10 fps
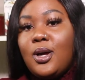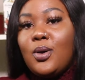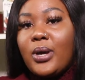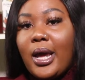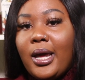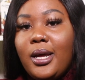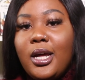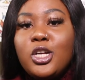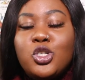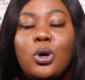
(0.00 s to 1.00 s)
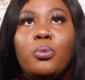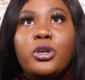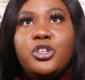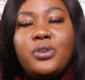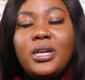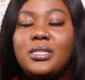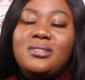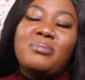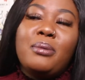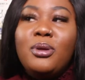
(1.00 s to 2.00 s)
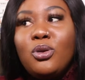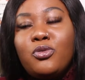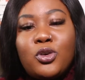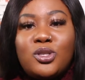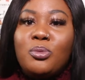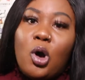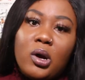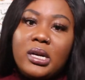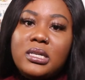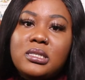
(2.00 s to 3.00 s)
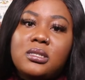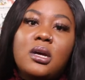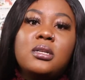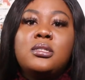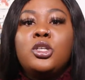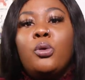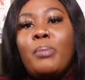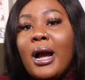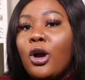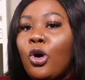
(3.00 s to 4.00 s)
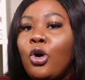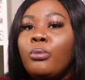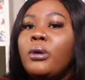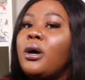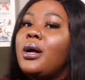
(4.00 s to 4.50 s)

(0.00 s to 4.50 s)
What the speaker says: Okay, show up with the drinks, maybe look for some artists, because, you know, back home,